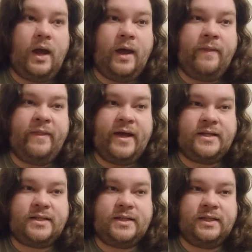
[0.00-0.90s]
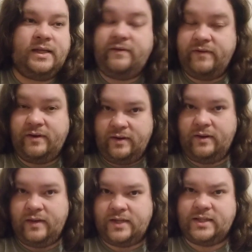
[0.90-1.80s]
And that's leading
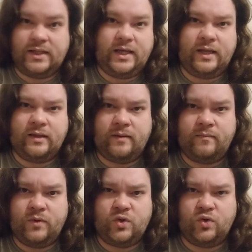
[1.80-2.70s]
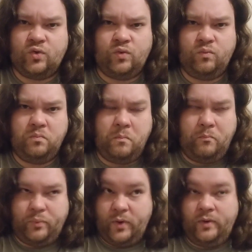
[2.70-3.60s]
them to
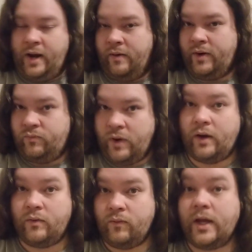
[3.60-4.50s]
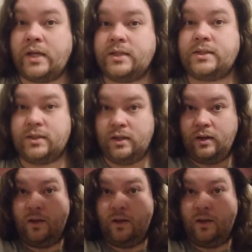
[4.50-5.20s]
burn out at record rates.